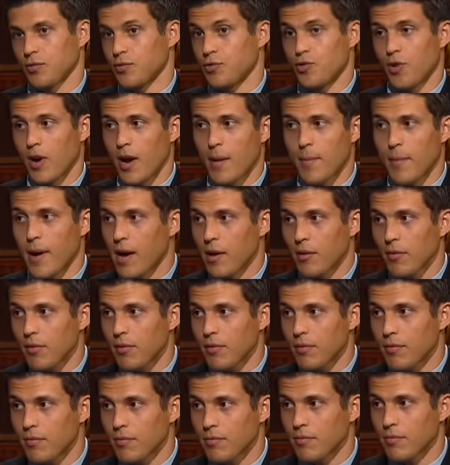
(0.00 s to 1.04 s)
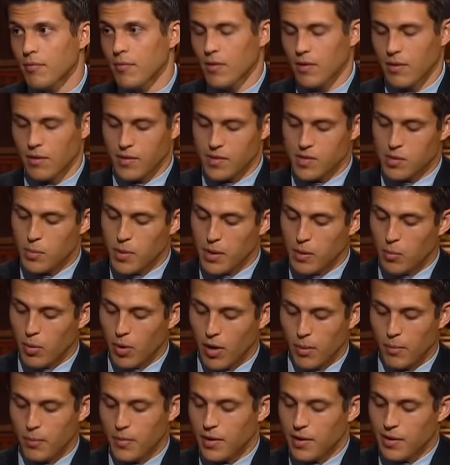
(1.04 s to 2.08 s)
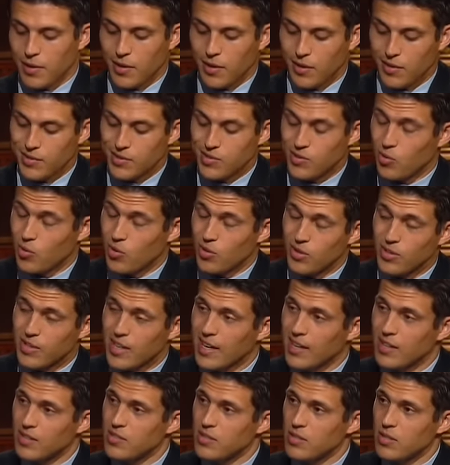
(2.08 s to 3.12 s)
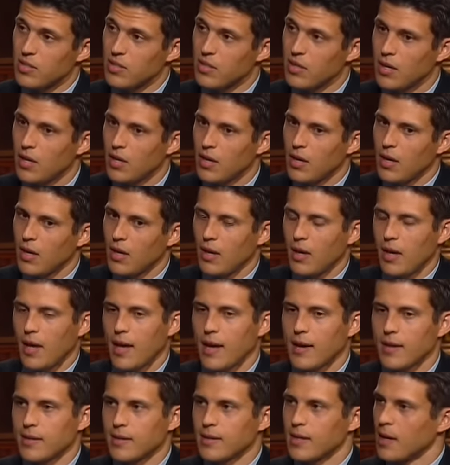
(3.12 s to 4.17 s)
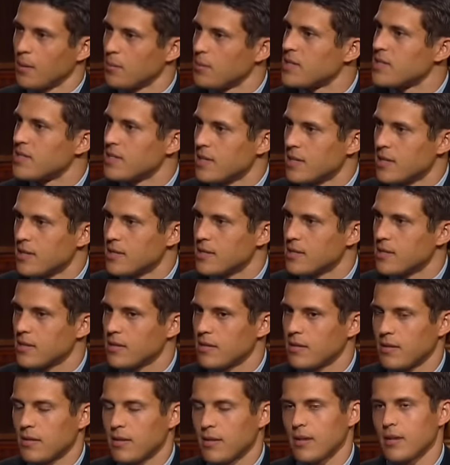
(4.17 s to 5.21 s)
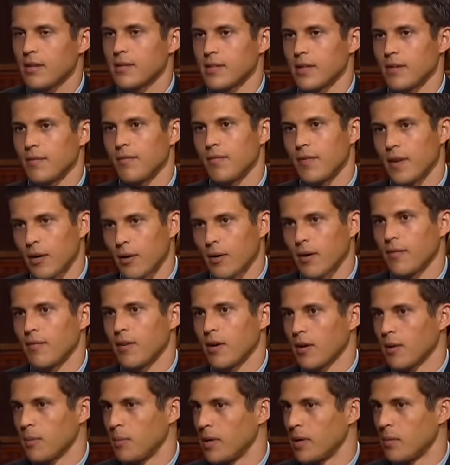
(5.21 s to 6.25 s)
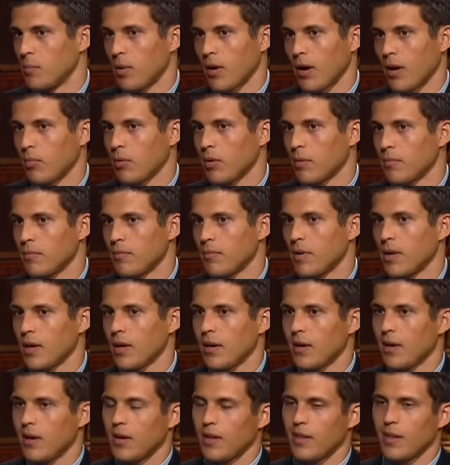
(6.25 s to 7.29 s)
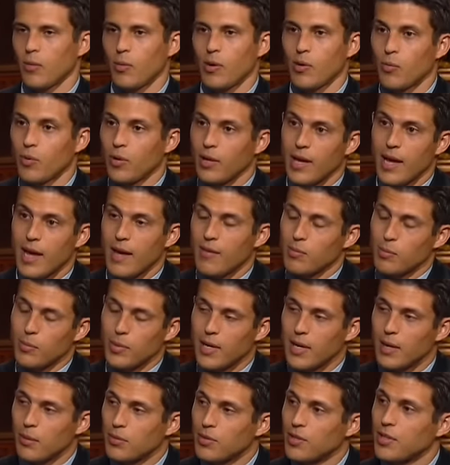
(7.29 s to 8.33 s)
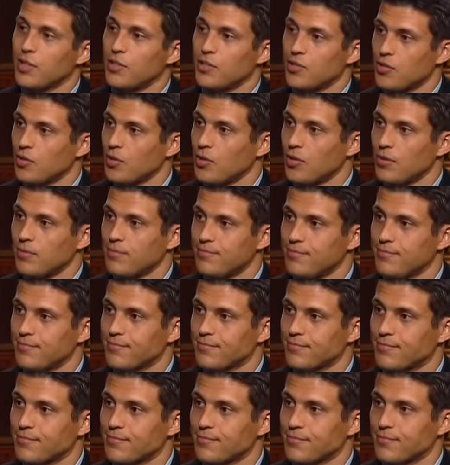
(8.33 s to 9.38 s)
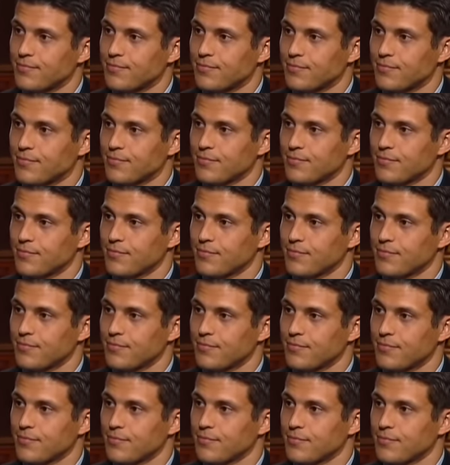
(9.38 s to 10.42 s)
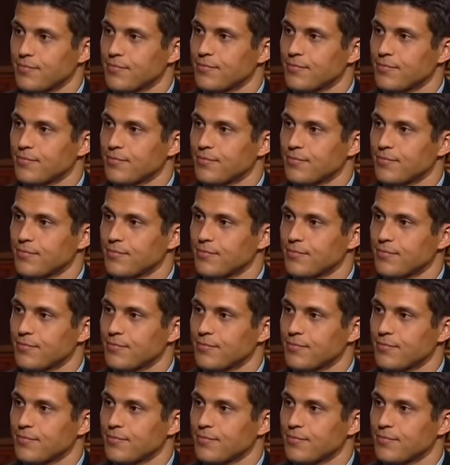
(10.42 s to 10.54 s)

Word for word: dry mouth is a big problem in adults, oral cancer, and gum disease is a very, very big problem that we really haven't been able to control. Why,